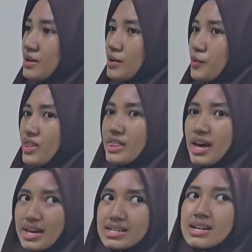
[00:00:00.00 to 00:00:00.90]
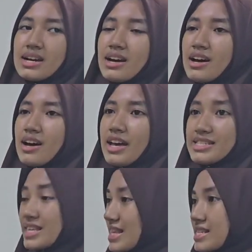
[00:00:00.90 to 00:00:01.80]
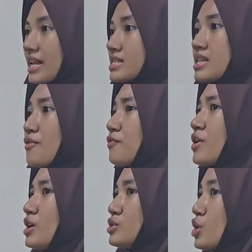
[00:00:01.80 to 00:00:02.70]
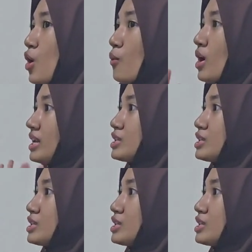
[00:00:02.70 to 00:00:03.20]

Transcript: With that, citizen itself don't wanted